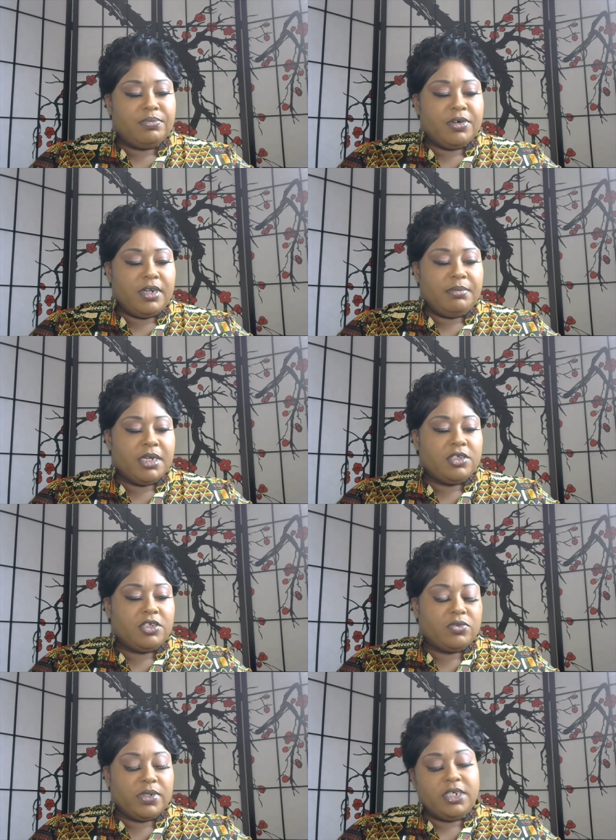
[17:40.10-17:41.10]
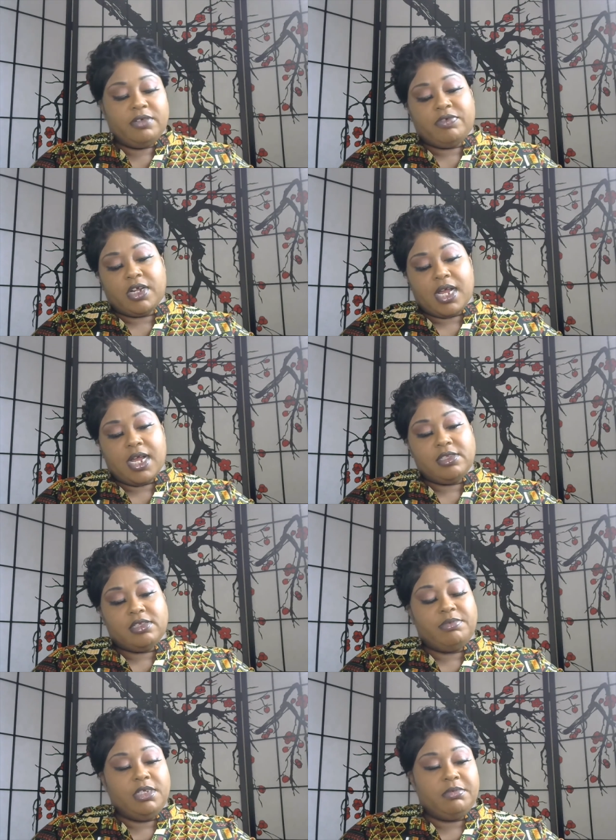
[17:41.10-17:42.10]
pretty much 3 different
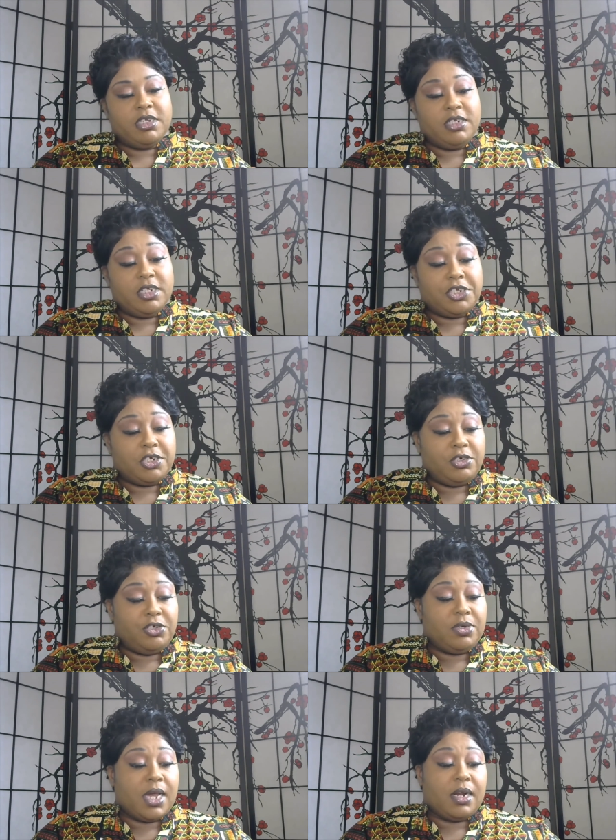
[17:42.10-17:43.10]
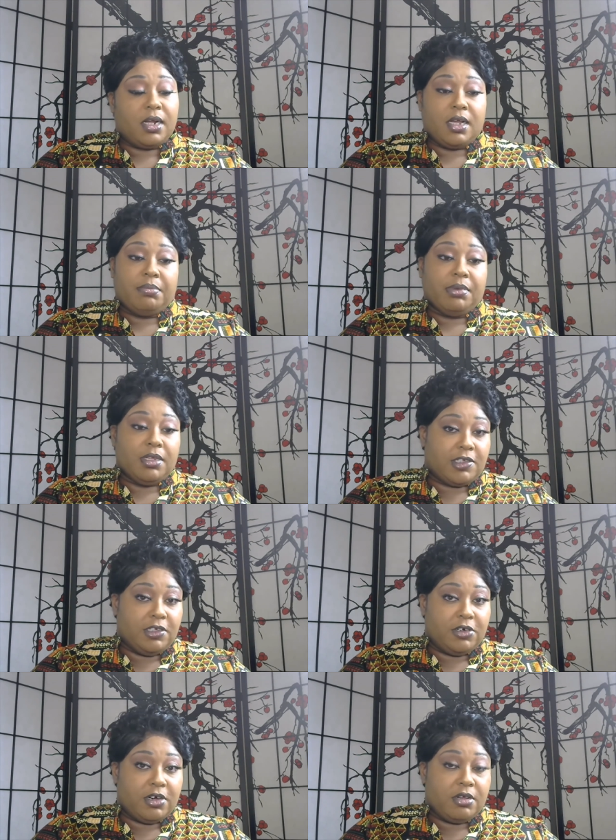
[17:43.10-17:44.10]
kinds of deep conditioners. You got a couple of
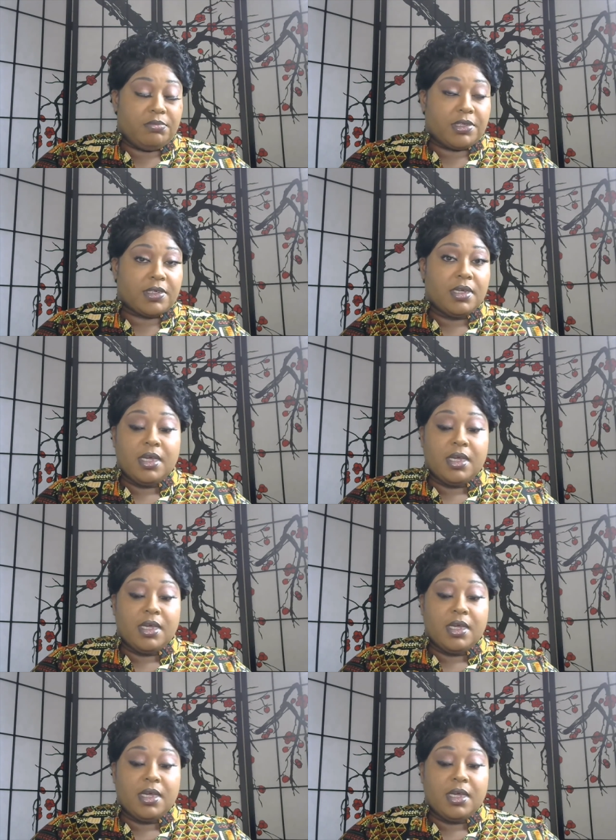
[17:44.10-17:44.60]
serums.